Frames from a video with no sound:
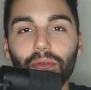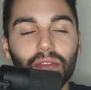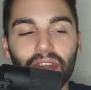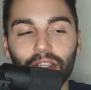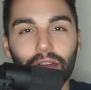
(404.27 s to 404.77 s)

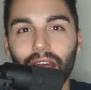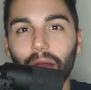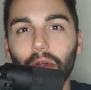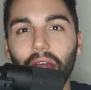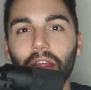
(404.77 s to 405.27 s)
It's featured
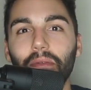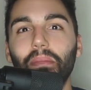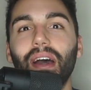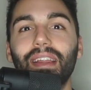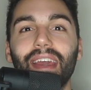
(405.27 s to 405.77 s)
anywhere you get
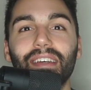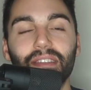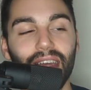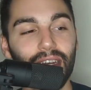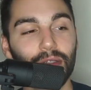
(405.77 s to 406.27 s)

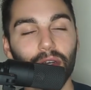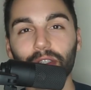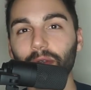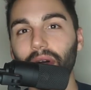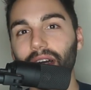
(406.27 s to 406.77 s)
podcasts, and it's
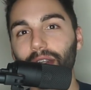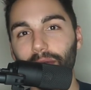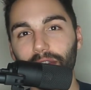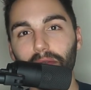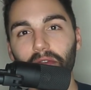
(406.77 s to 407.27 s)
also on
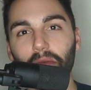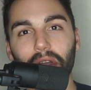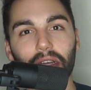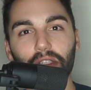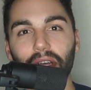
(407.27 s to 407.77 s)
YouTube if you
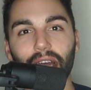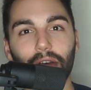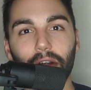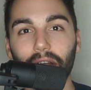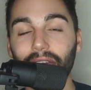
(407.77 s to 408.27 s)
want to check
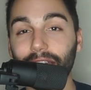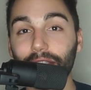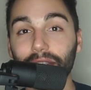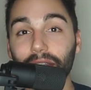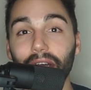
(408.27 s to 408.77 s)
out our
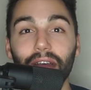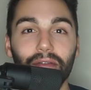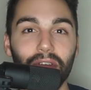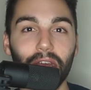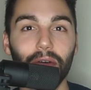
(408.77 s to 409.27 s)
occasional
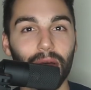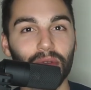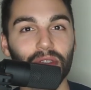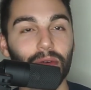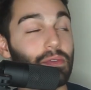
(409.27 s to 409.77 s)
video
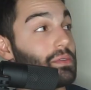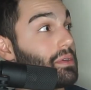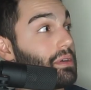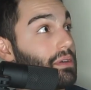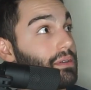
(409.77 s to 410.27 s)
episodes.
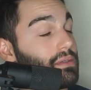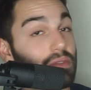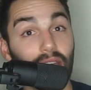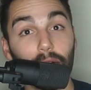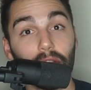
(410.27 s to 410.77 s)

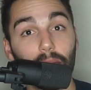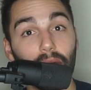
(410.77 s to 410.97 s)
Siren in the